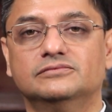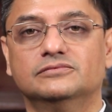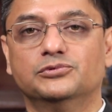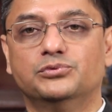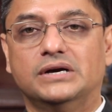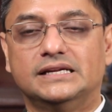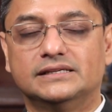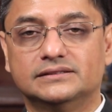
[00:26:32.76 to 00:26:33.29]

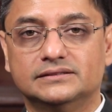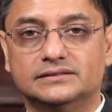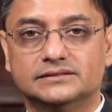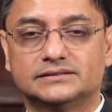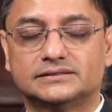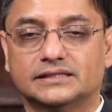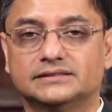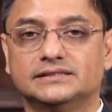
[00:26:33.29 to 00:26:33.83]
when
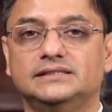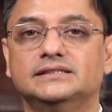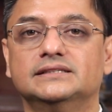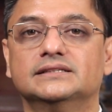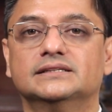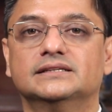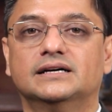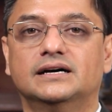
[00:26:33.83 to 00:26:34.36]

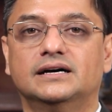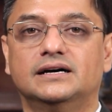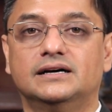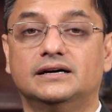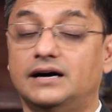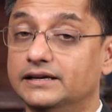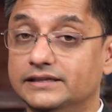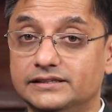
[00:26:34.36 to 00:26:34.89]
Sati,
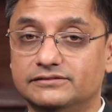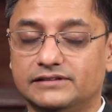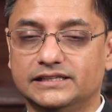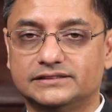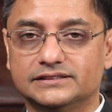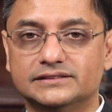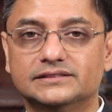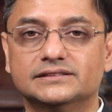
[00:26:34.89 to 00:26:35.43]

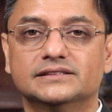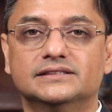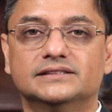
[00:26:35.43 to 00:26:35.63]
uninvited,